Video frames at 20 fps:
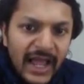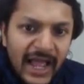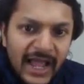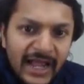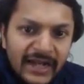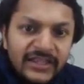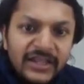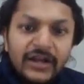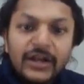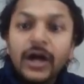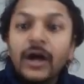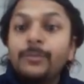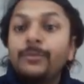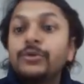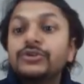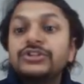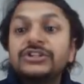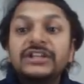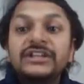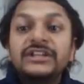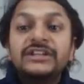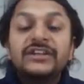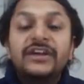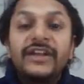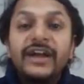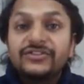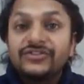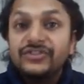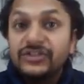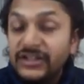and they are opposite in
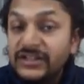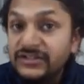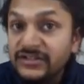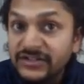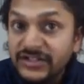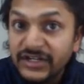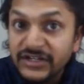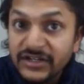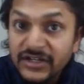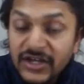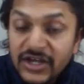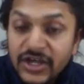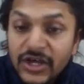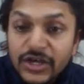direction, isn't it?